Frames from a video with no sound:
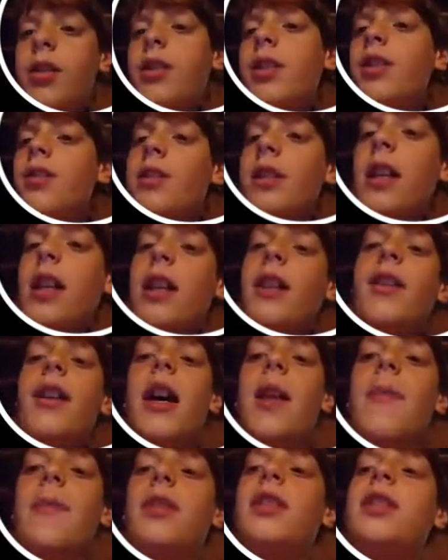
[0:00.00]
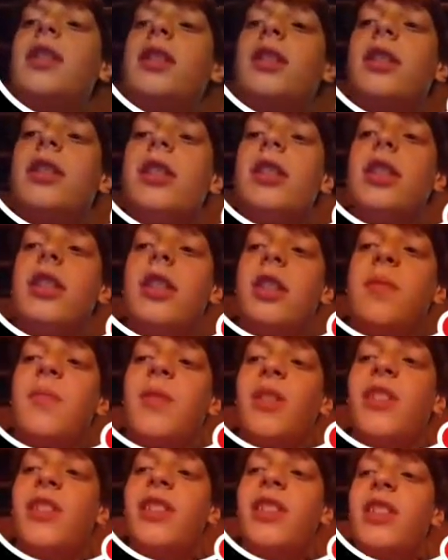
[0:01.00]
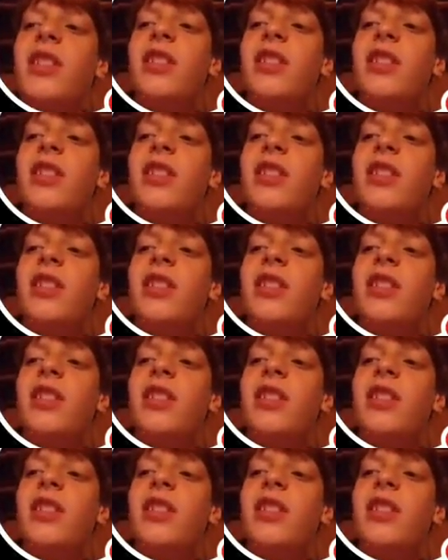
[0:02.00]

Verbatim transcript: hmm, that, that makes sense because he's burnt.